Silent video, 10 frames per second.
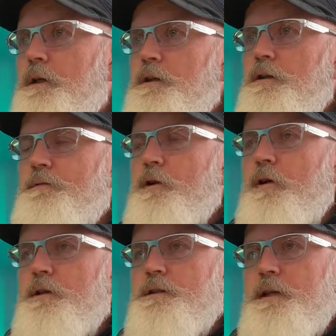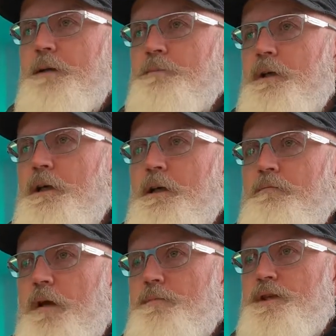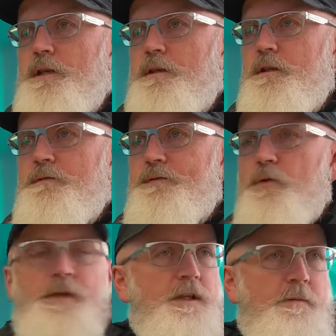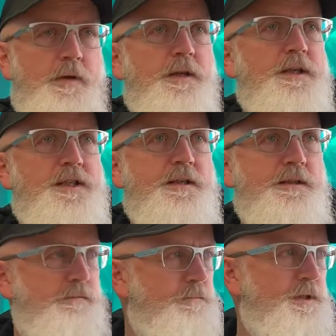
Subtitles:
You've got client representatives for the community centre.